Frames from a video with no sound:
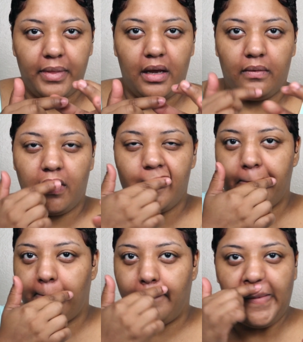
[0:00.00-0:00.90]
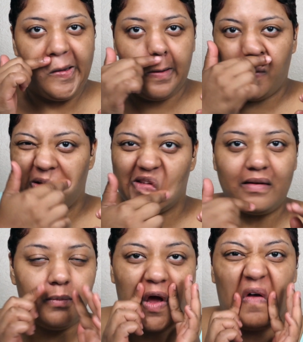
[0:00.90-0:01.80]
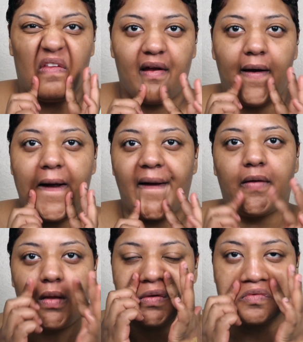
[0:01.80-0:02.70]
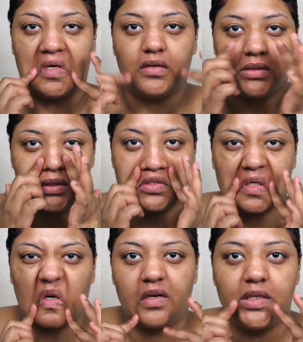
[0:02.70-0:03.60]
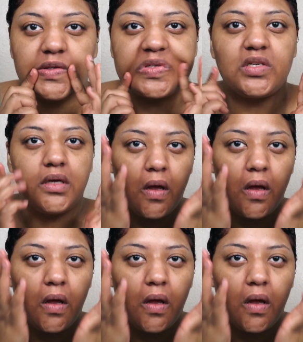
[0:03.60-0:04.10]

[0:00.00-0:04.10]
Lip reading: around my nose and mouth area, because that's when I tend to crease.